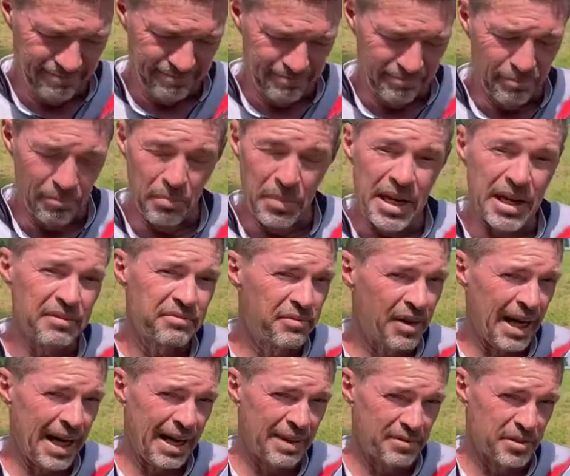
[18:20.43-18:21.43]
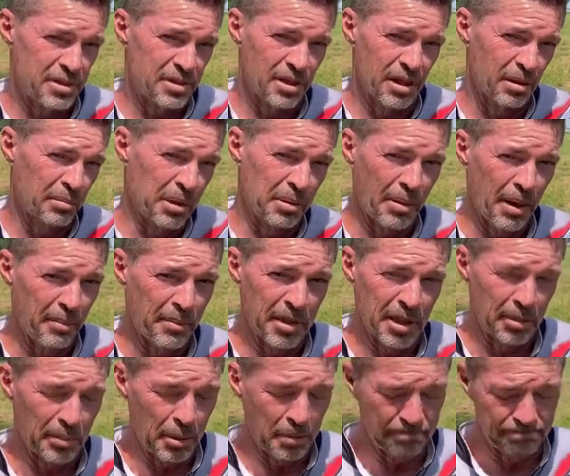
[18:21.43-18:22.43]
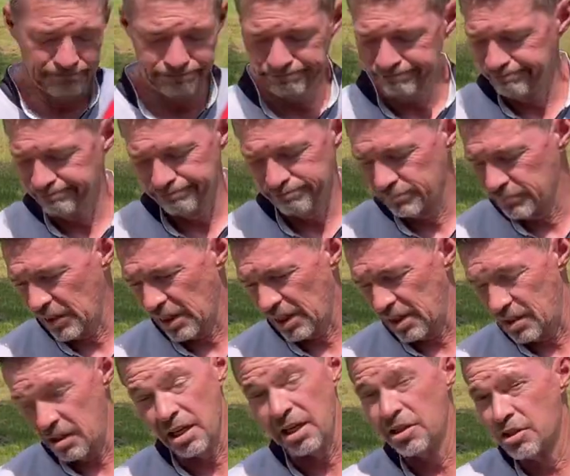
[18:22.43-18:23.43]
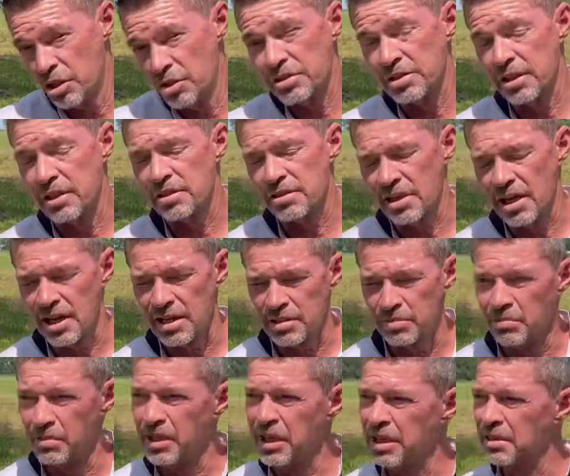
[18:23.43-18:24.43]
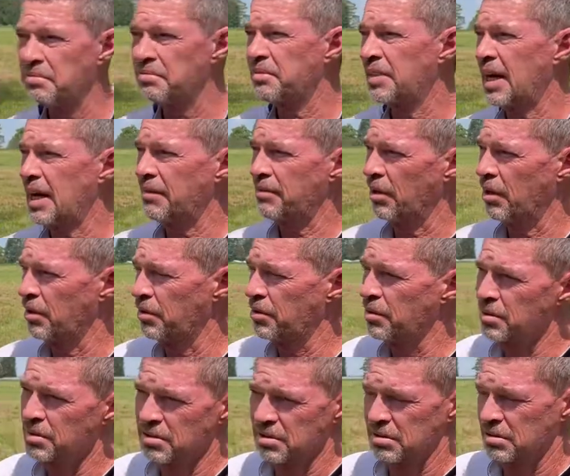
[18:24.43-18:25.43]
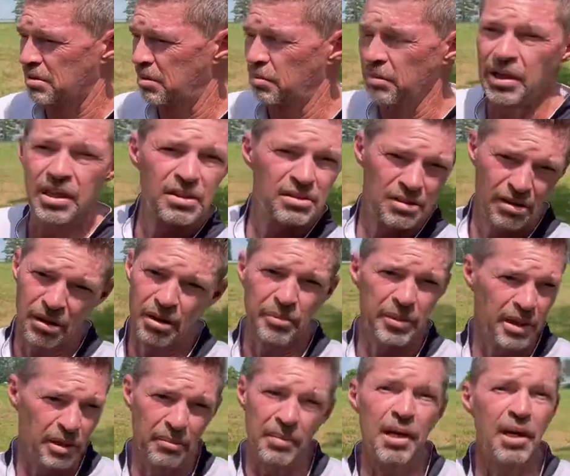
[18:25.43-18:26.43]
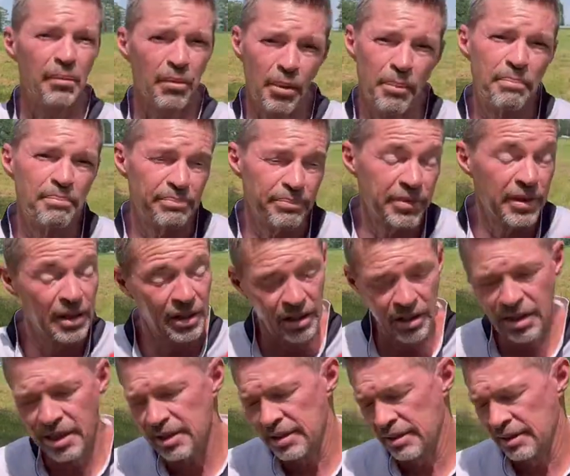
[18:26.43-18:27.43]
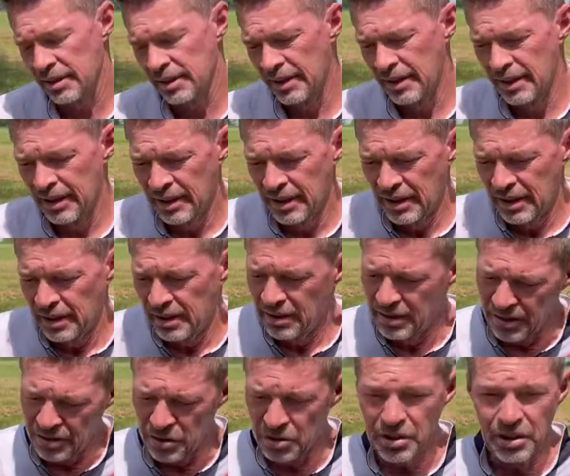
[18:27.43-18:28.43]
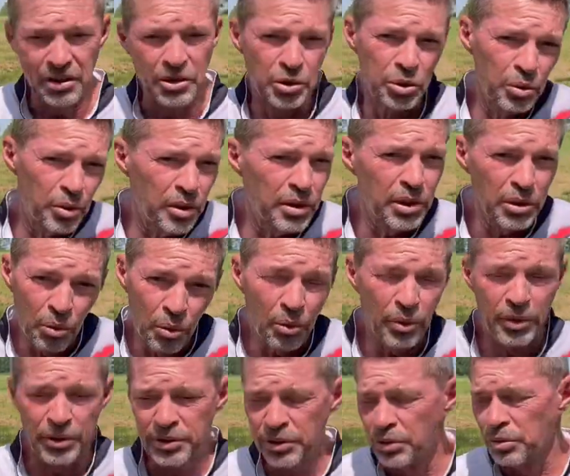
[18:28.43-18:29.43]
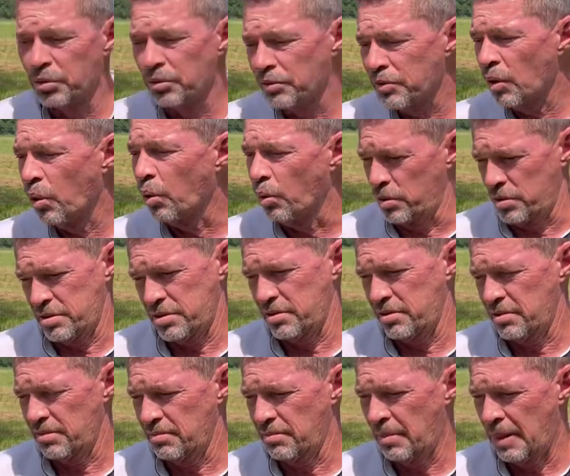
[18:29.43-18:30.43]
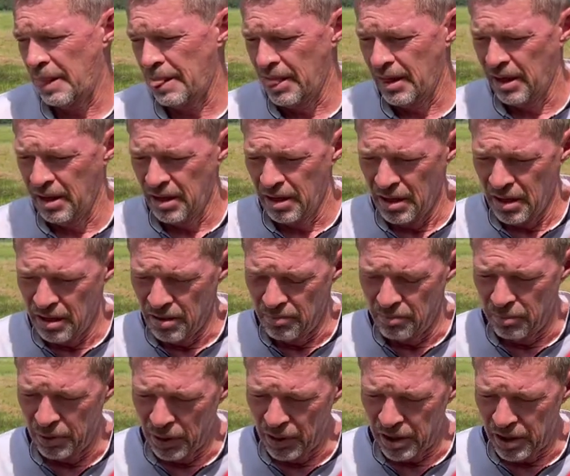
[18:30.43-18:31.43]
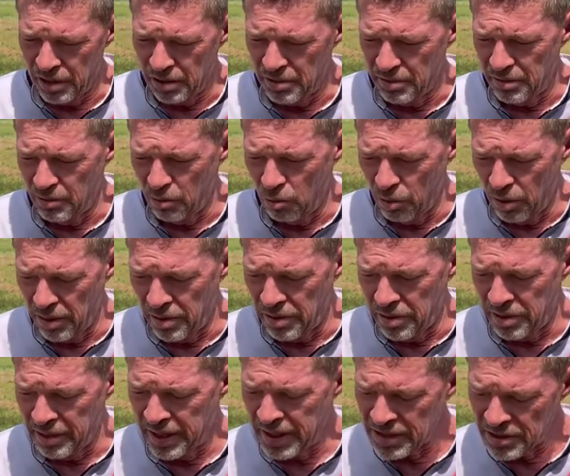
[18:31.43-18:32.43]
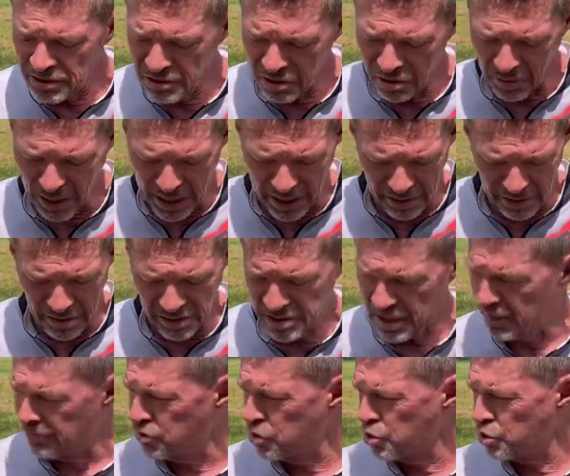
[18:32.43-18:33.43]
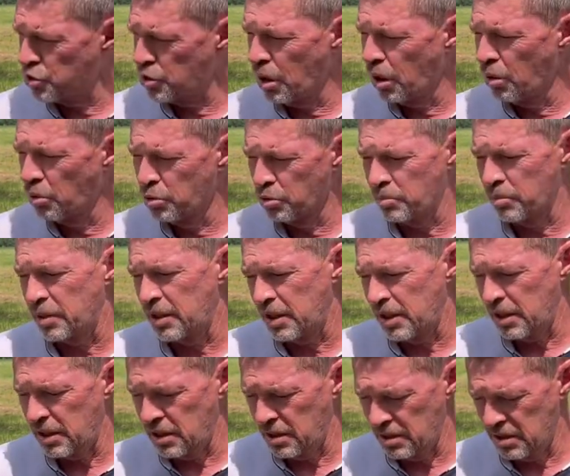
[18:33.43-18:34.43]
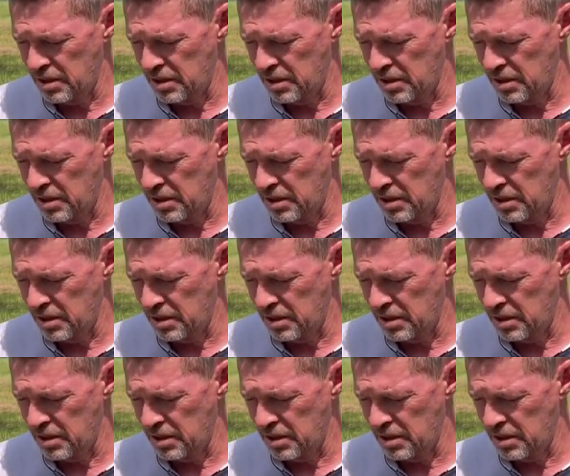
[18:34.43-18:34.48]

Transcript: mid fives is going to be my minimum. It, it, just is, guys. Mid 500s to me is going to be a minimum. All right. Now you can do what you want to do, of course, but what these two arrows have shown me